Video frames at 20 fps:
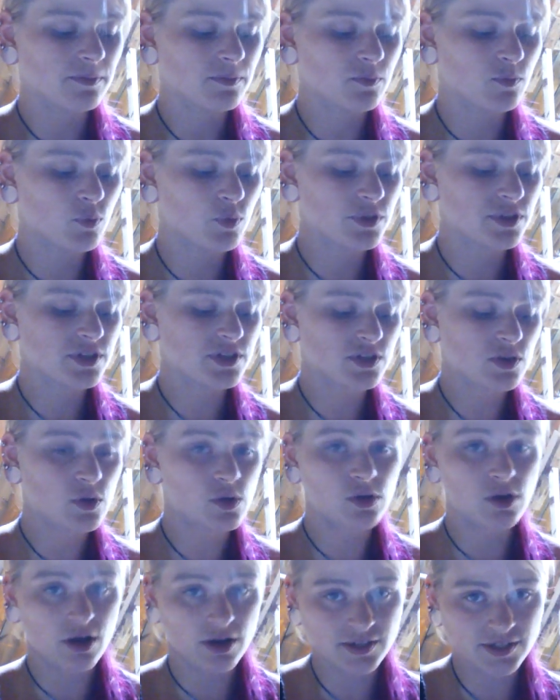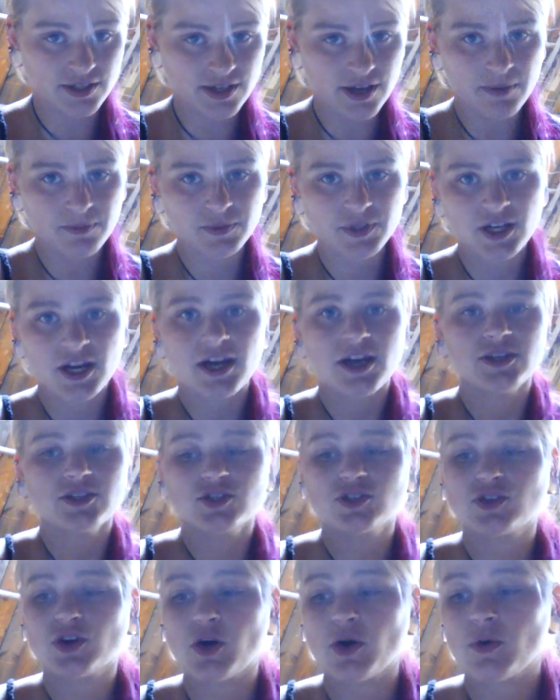with this whole concept.
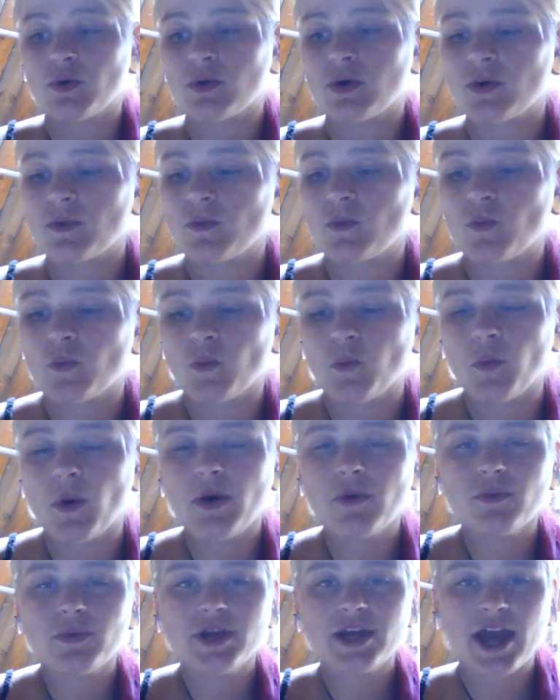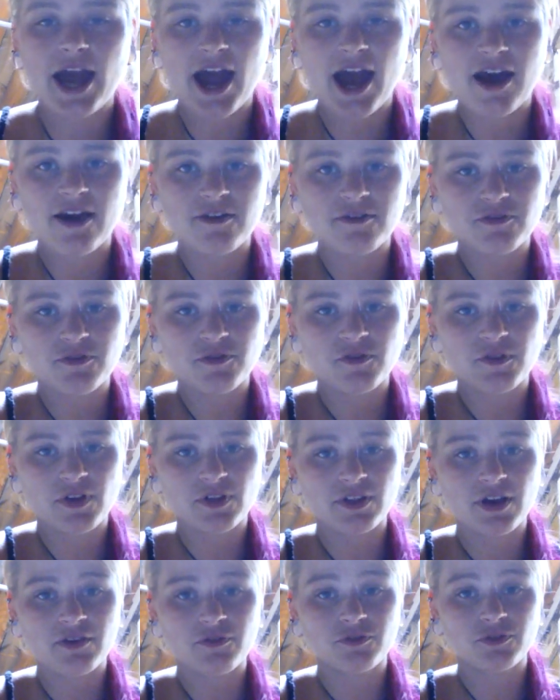So what we have
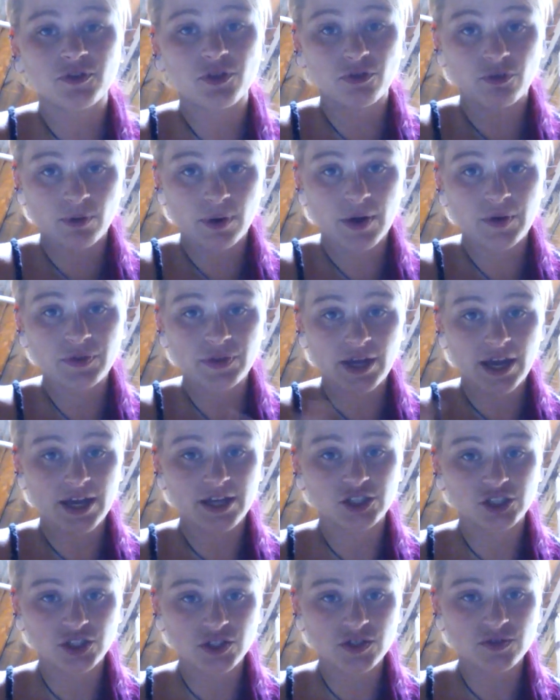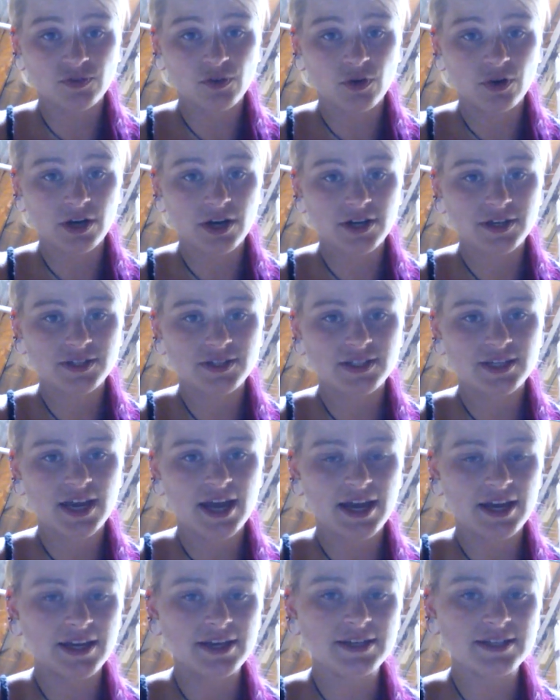left throughout the ages for us
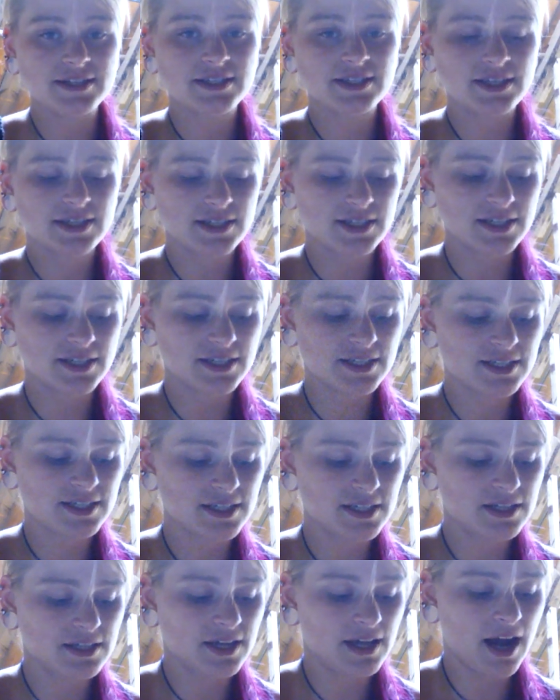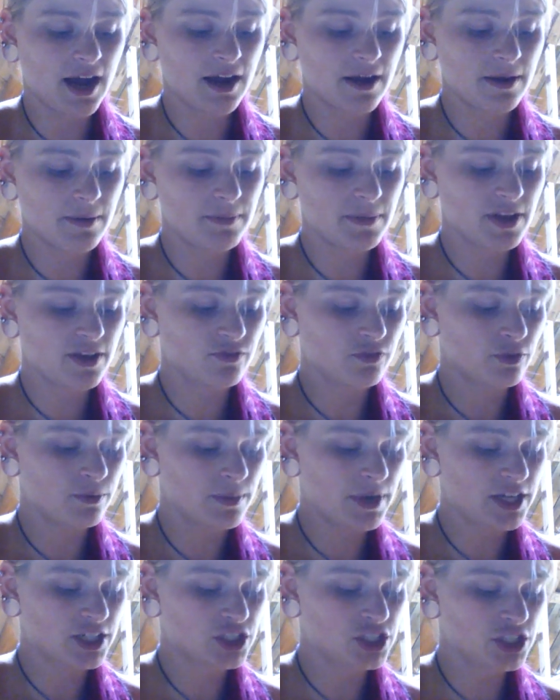is this
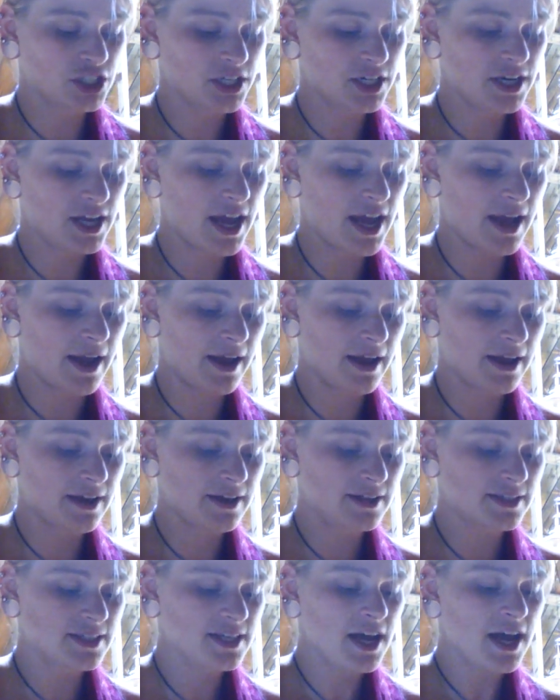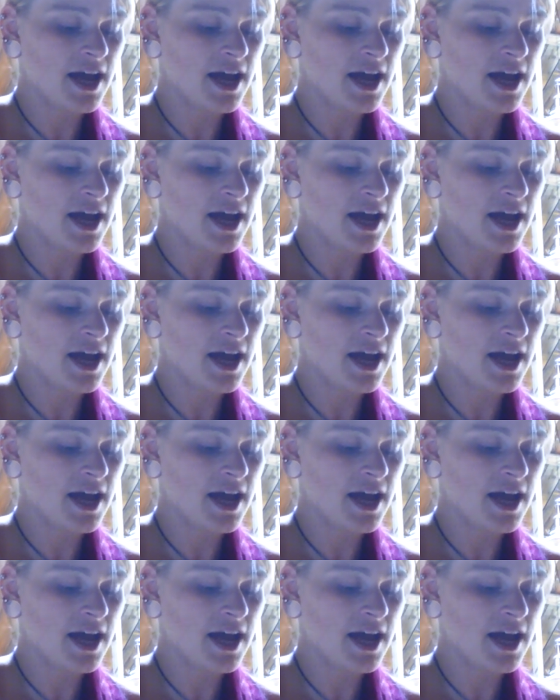information. And